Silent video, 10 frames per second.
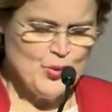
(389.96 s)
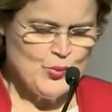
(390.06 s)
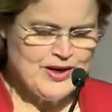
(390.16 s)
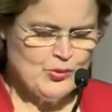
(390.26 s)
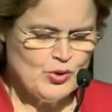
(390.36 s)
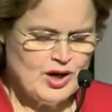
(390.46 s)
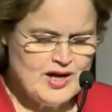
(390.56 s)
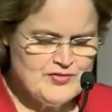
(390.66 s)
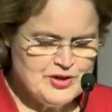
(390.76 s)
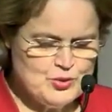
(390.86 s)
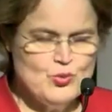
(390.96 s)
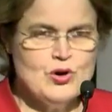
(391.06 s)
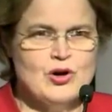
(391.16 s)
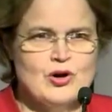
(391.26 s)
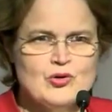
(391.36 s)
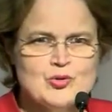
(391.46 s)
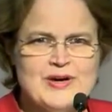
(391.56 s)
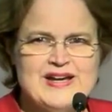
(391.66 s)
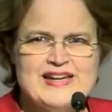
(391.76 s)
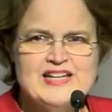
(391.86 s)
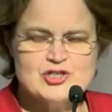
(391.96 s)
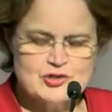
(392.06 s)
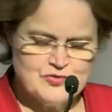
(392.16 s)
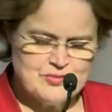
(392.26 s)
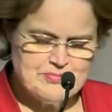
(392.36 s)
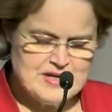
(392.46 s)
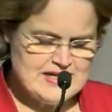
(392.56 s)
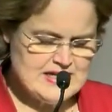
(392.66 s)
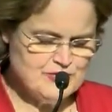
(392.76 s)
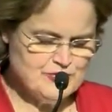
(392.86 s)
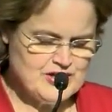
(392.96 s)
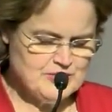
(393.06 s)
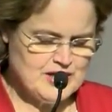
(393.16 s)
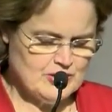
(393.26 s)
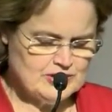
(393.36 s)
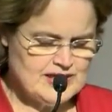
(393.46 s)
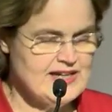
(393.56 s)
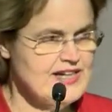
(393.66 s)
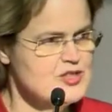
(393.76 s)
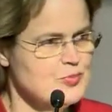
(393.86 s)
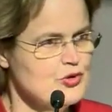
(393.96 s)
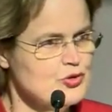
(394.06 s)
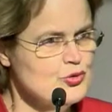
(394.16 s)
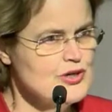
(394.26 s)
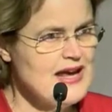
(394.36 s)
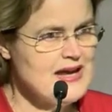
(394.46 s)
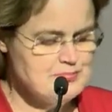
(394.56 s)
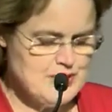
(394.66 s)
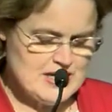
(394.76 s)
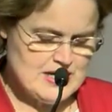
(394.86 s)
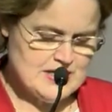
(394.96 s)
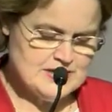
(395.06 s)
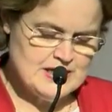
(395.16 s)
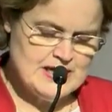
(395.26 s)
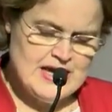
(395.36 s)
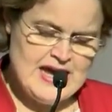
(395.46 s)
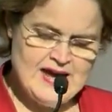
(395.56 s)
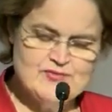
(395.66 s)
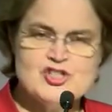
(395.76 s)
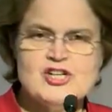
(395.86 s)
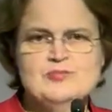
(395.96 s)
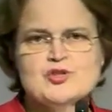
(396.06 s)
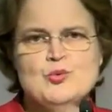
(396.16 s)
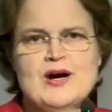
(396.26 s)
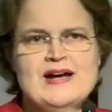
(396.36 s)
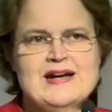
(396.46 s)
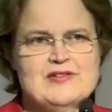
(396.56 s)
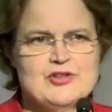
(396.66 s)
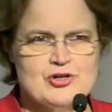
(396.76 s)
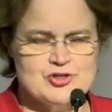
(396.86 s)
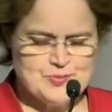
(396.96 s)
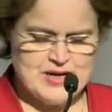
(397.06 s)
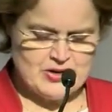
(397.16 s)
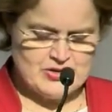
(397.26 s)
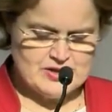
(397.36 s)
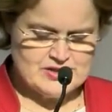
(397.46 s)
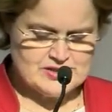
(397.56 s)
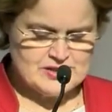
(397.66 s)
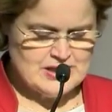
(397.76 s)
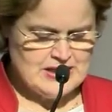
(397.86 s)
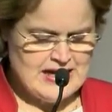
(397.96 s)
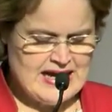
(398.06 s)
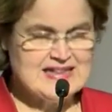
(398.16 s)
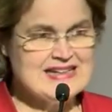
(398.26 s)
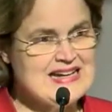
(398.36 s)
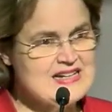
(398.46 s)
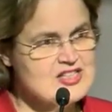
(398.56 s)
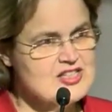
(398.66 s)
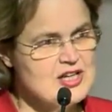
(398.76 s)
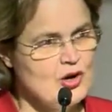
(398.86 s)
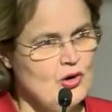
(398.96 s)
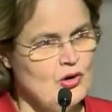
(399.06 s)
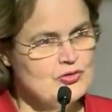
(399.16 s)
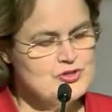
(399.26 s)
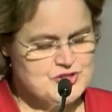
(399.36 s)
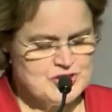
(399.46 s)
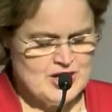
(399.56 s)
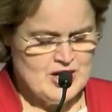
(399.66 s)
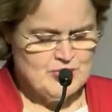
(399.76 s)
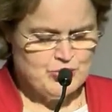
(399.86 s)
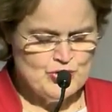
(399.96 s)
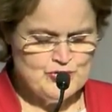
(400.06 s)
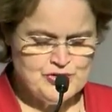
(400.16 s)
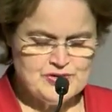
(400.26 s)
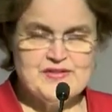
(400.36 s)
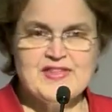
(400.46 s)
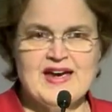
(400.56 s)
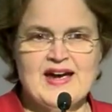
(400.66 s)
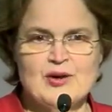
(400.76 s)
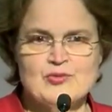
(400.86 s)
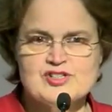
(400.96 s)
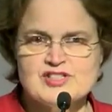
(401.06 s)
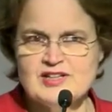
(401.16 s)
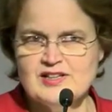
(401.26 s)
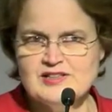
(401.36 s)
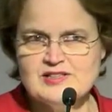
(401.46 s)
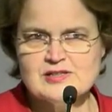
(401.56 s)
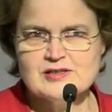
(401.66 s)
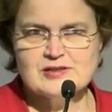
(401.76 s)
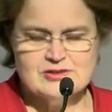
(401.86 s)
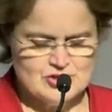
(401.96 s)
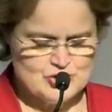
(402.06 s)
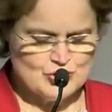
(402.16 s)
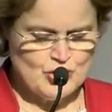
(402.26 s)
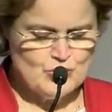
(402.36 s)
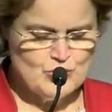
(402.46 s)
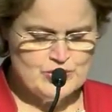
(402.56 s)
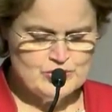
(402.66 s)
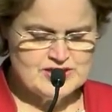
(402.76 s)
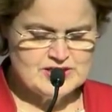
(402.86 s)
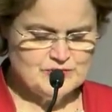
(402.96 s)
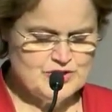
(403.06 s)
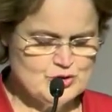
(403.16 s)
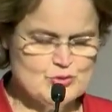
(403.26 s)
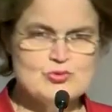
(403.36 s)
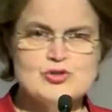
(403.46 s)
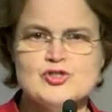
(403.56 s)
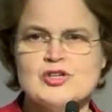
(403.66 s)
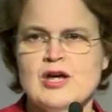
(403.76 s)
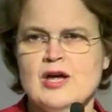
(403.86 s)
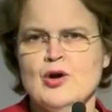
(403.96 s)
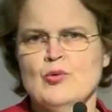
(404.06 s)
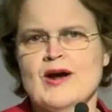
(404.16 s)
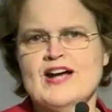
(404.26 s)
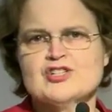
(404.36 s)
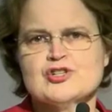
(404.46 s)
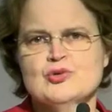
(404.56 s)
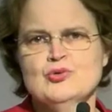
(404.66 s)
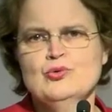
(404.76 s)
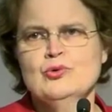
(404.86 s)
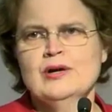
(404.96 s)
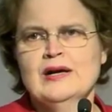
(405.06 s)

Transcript: we arrive at a world where each of the many female leads, both good and bad, have chipped away at those barriers and, against the odds, proven that they are resilient, strong-willed individuals, rational